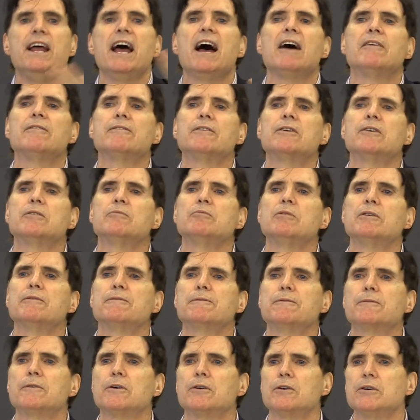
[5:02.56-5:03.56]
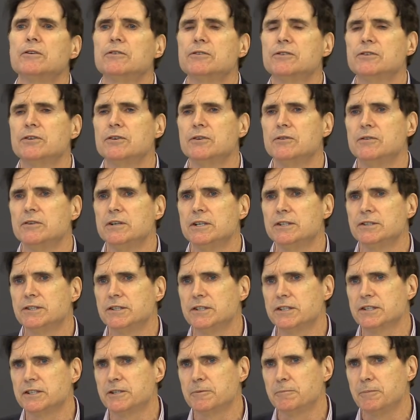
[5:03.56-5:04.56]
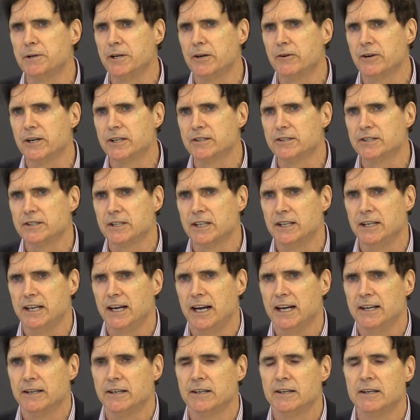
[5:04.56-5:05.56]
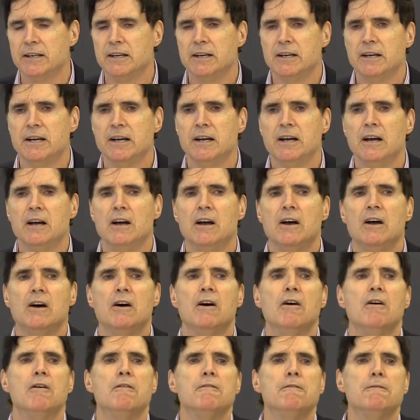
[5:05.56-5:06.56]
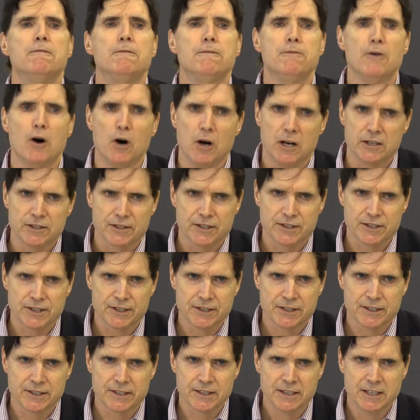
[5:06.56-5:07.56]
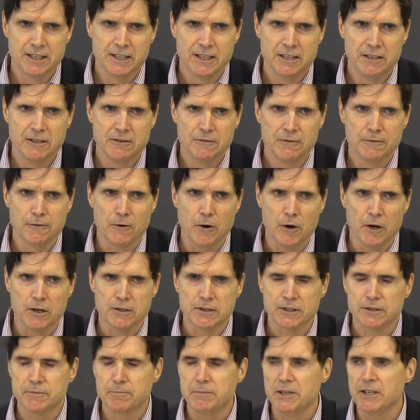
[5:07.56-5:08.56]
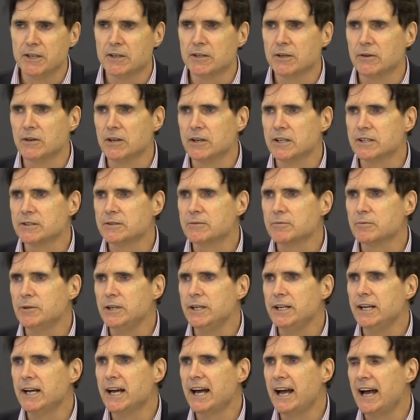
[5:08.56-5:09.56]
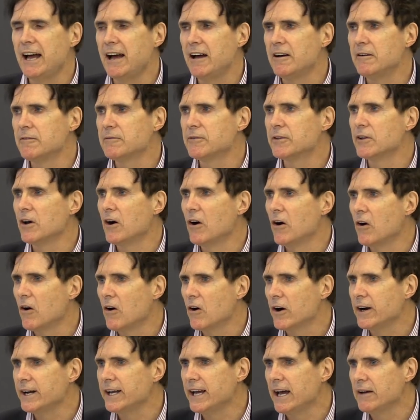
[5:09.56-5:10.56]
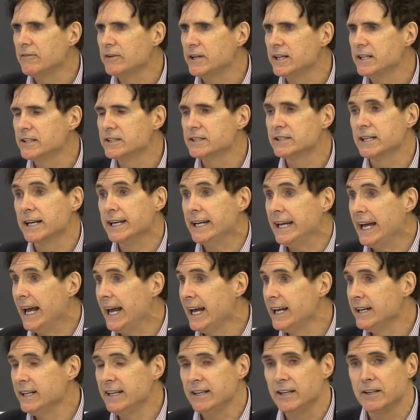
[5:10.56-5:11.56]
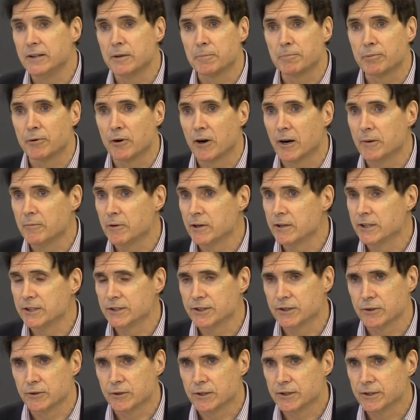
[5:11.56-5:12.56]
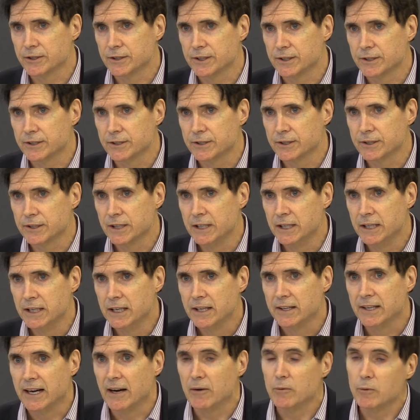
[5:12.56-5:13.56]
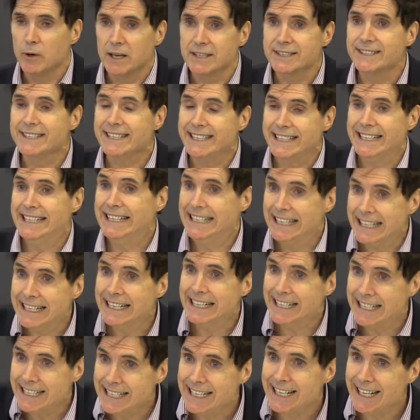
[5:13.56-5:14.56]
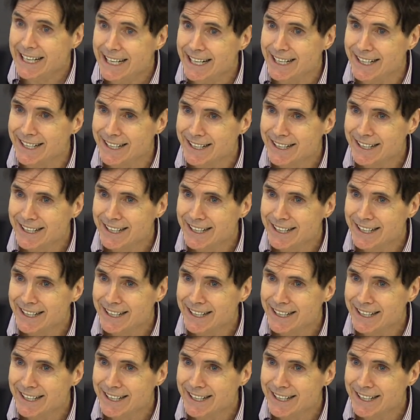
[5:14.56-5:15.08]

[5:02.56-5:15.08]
never referred to this experience again. False. False, because we have the hard evidence, again, in the primary sources, that Wesley did indeed